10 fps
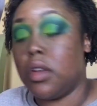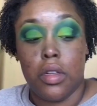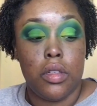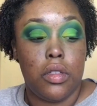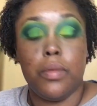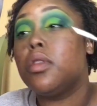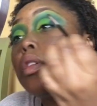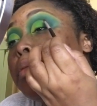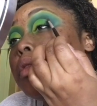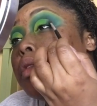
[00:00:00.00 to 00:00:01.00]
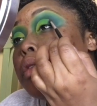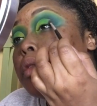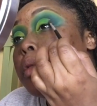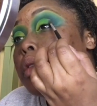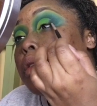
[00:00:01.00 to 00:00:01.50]
And then once I had
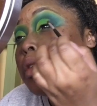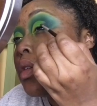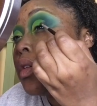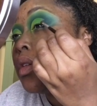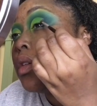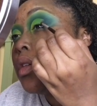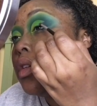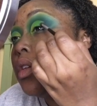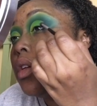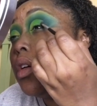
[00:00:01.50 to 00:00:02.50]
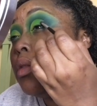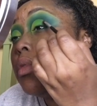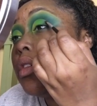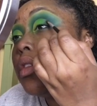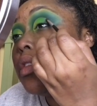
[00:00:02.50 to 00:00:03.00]
that on and it was packed
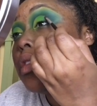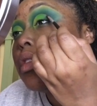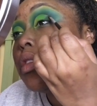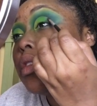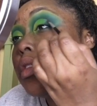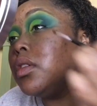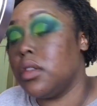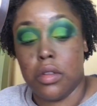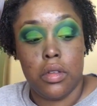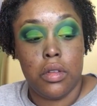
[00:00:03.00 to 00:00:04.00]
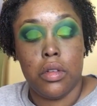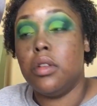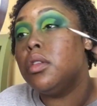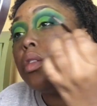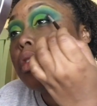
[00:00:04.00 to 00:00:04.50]
on and blended enough, I went back in
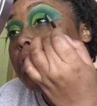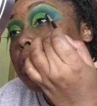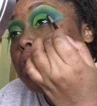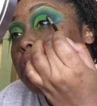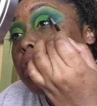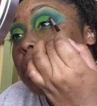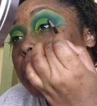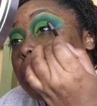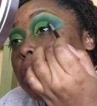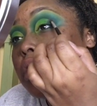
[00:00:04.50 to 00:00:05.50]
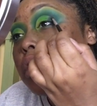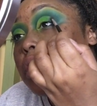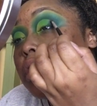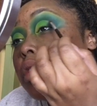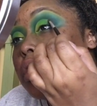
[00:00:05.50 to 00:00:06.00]
with Squad from the Colored Rain
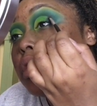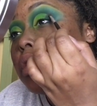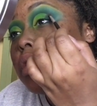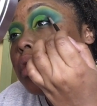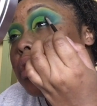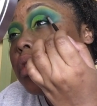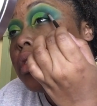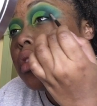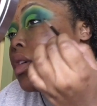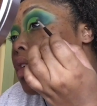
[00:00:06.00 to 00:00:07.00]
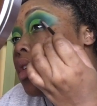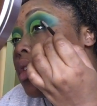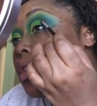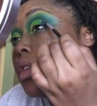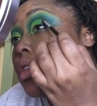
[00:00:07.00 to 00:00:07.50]
palette and I
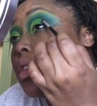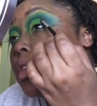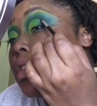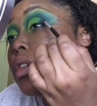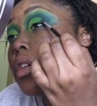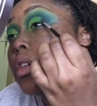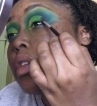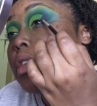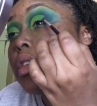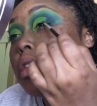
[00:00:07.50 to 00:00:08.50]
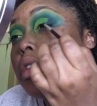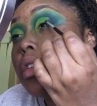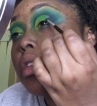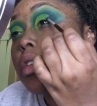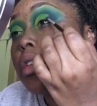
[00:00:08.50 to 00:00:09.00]
blended that backwards into
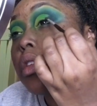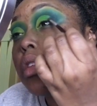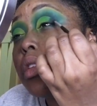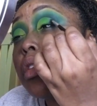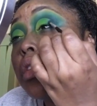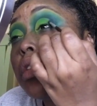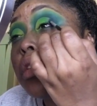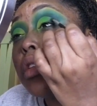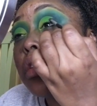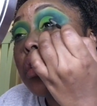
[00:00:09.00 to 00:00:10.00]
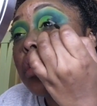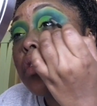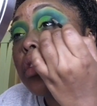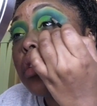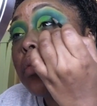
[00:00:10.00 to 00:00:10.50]
Social Blade, and I
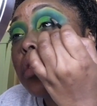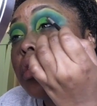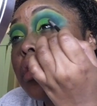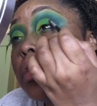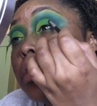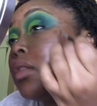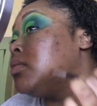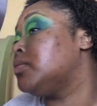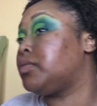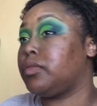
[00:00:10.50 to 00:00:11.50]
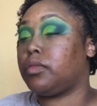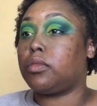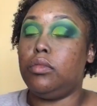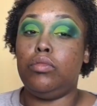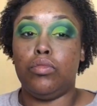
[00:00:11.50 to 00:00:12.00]
found that doing it that way worked a lot